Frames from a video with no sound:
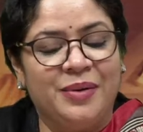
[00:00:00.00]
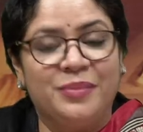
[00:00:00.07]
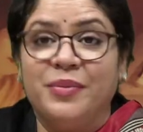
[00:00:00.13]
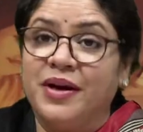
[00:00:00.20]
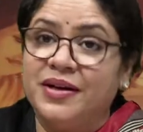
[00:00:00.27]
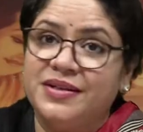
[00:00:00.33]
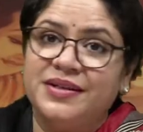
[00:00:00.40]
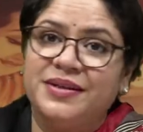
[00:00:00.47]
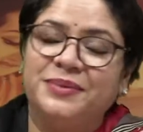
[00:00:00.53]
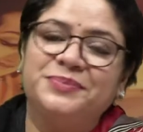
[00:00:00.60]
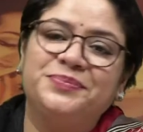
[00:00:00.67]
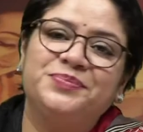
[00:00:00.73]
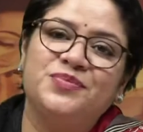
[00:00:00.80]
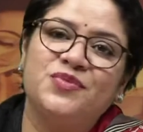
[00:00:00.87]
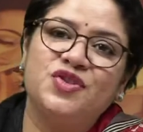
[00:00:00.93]
But
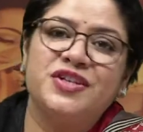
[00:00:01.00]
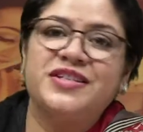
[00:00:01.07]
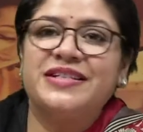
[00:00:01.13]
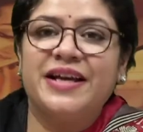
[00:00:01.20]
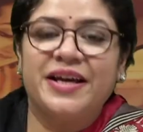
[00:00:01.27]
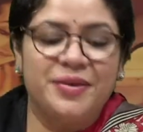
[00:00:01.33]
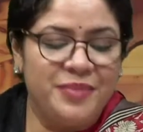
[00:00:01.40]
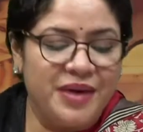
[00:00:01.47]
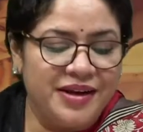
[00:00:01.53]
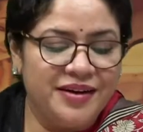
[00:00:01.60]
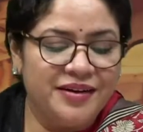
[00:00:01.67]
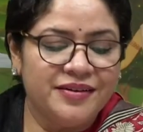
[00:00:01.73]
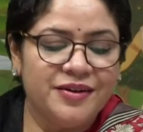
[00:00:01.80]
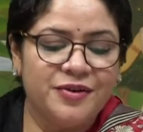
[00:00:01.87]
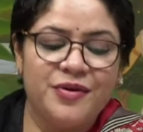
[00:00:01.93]
just like many
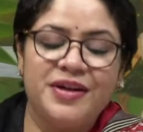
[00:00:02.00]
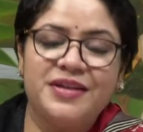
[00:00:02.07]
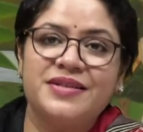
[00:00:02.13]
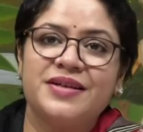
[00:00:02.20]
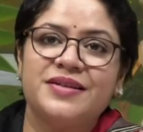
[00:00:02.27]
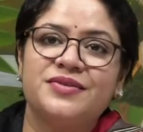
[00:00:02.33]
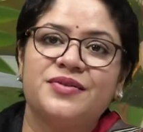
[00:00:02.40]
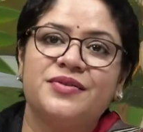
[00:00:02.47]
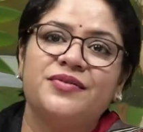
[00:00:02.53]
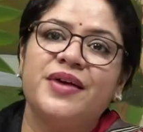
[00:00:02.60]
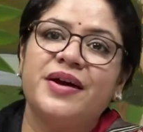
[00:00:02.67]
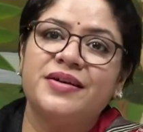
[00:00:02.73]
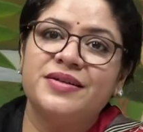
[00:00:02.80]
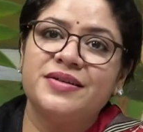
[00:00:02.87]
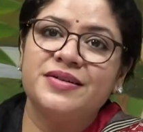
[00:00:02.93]
other great Sanskrit
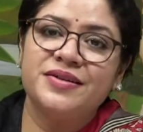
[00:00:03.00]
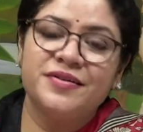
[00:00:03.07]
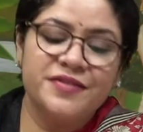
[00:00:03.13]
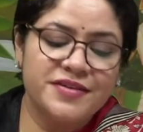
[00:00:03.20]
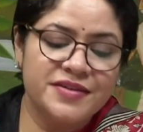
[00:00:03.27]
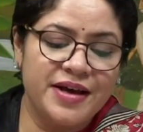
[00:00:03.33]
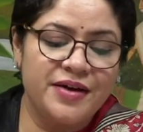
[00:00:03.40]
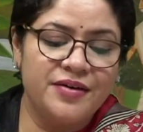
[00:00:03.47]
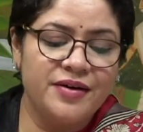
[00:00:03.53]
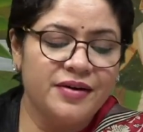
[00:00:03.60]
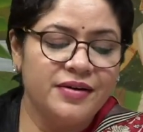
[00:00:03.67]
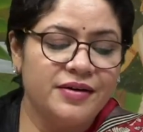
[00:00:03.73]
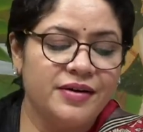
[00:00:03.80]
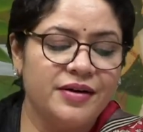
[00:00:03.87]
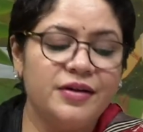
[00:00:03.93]
writers of his
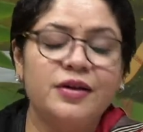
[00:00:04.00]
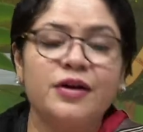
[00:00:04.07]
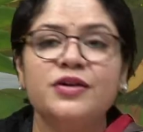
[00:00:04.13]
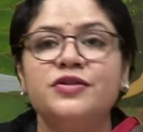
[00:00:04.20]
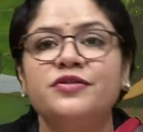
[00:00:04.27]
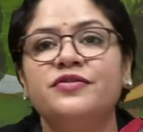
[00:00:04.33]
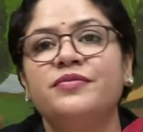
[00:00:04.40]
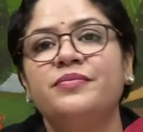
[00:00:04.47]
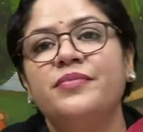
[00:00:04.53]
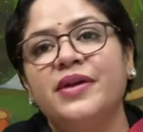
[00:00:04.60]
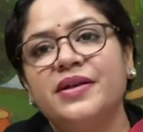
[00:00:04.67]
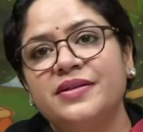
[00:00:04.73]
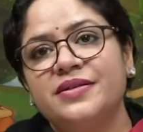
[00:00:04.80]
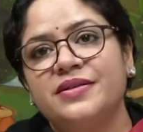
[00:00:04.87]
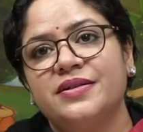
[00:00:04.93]
era, a lot of
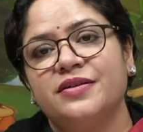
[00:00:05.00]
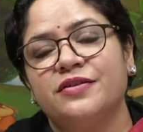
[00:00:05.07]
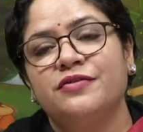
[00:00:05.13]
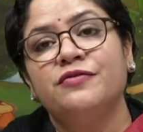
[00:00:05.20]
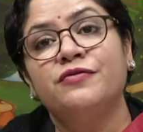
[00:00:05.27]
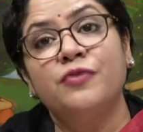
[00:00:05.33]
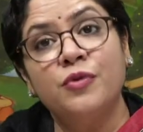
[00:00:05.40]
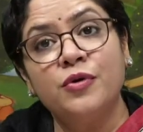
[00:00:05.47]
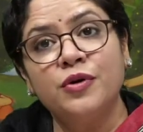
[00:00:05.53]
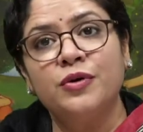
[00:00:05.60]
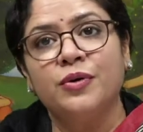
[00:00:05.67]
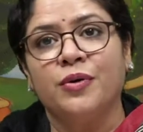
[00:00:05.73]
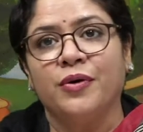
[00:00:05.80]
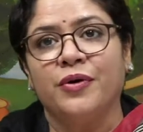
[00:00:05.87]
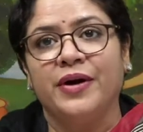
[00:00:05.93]
myths,
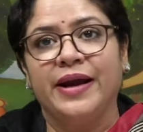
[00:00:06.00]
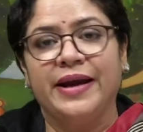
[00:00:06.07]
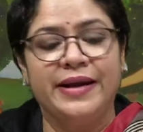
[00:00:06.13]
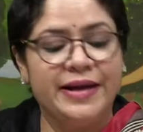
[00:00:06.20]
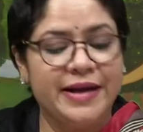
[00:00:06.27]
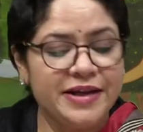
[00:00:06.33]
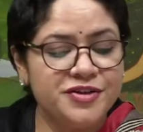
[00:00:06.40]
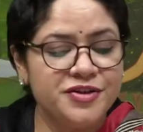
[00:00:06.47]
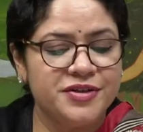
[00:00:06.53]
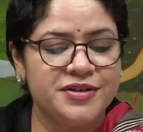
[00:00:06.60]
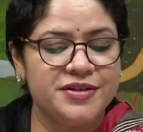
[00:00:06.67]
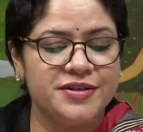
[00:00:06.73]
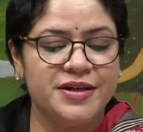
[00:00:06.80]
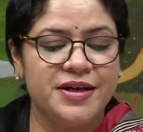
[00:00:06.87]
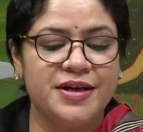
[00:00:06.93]
folklore, and
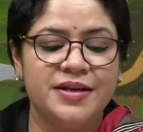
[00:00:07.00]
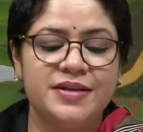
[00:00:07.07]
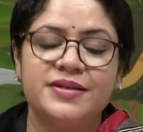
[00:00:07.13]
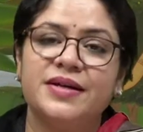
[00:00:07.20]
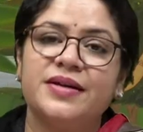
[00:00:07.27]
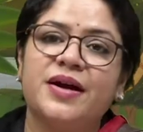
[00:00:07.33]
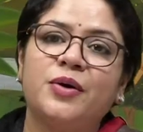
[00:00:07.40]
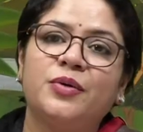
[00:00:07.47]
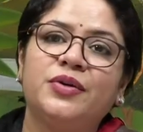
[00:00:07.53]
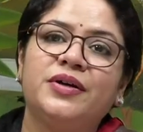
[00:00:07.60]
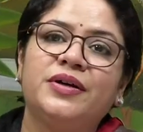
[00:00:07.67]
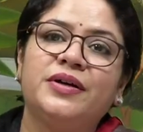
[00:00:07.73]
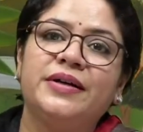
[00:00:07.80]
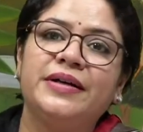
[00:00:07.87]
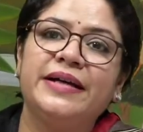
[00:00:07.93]
legends surround
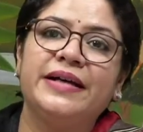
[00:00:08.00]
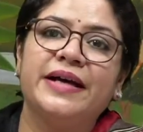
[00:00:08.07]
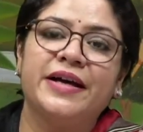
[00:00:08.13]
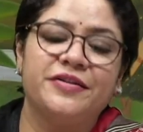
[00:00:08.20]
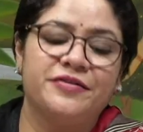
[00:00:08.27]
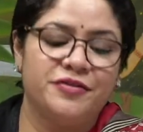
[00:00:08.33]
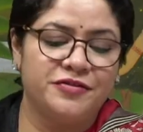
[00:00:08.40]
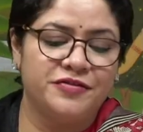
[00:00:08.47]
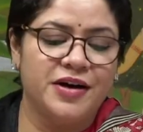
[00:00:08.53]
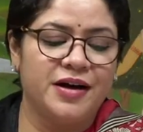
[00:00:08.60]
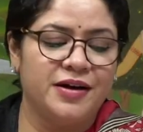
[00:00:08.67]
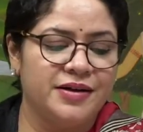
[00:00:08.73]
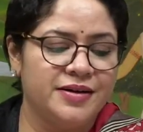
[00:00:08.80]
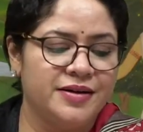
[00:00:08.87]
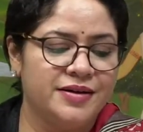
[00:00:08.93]
the early life of
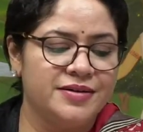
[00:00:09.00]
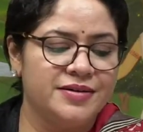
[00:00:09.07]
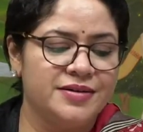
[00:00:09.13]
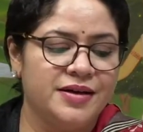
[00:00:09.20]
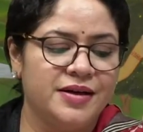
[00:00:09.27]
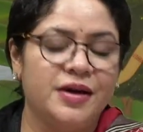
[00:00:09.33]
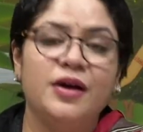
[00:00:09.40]
Kalidas,